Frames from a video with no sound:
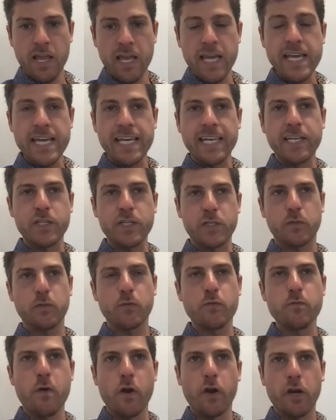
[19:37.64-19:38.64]
It is
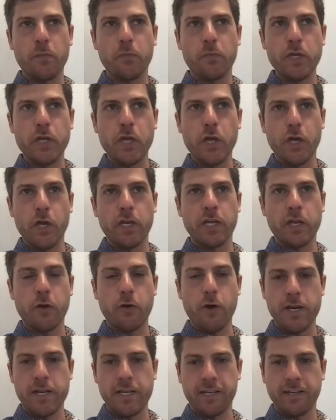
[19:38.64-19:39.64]
remarkably good at
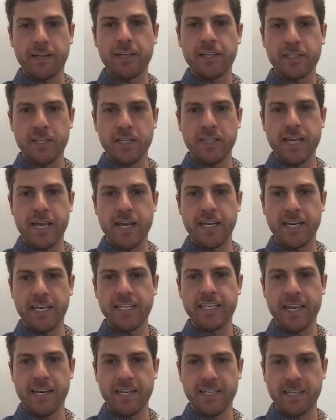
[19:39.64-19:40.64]
creating synthetic
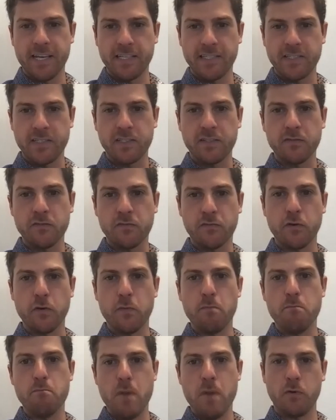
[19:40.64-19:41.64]
data sets for
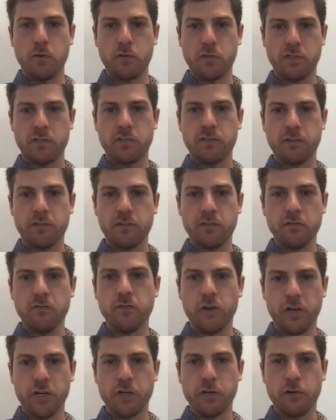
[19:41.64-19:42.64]
most
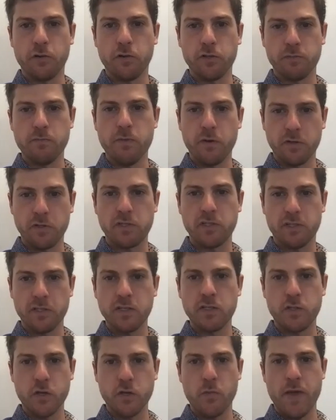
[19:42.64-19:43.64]
verticals, most
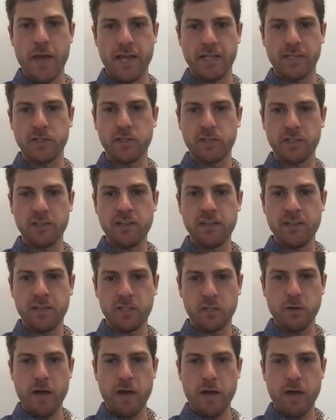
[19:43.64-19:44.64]
domains.
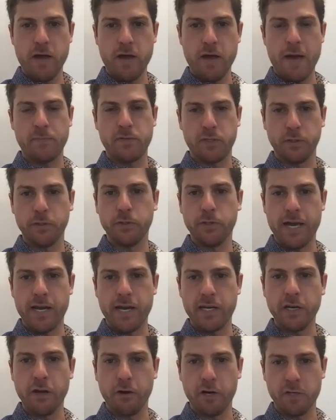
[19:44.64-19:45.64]
So absolutely, I'd
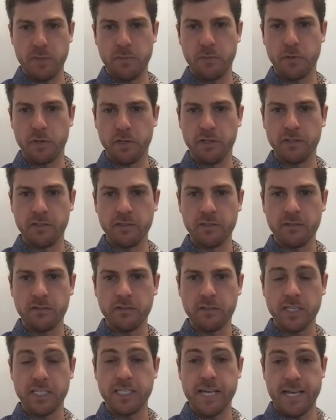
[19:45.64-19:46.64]
encourage people
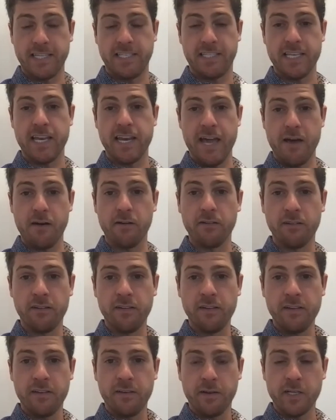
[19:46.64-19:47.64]
to test that out,
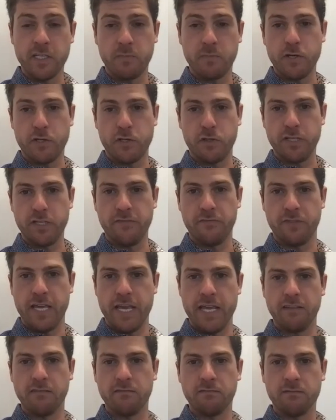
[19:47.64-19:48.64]
especially if
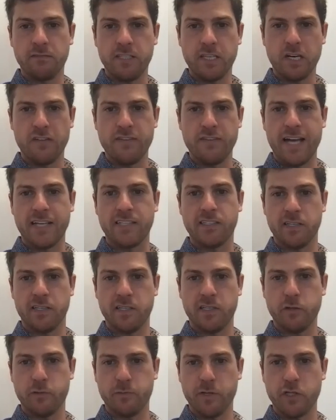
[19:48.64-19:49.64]
they don't have access
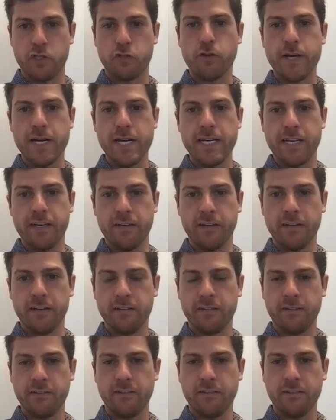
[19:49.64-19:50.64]
to as much training data
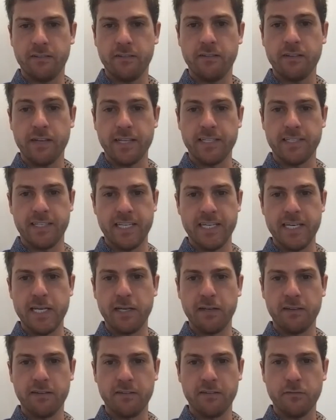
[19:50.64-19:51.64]
as they
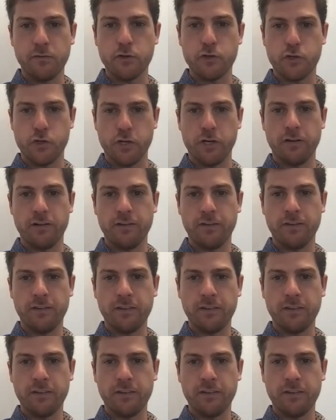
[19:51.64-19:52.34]
need, for sure.